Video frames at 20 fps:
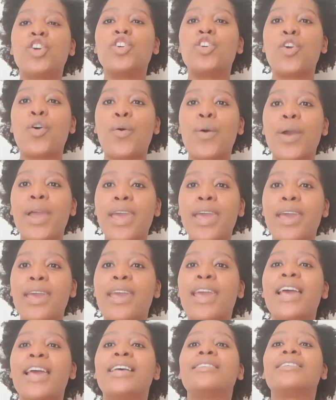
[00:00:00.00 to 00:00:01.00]
Your hair
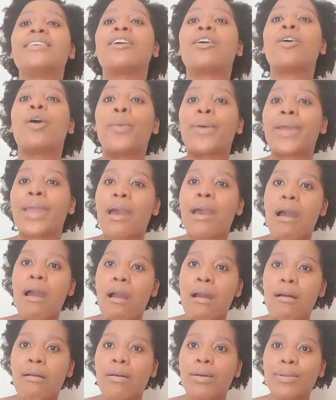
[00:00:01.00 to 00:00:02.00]
has it going
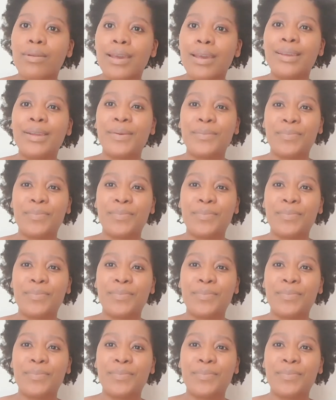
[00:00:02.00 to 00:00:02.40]
on.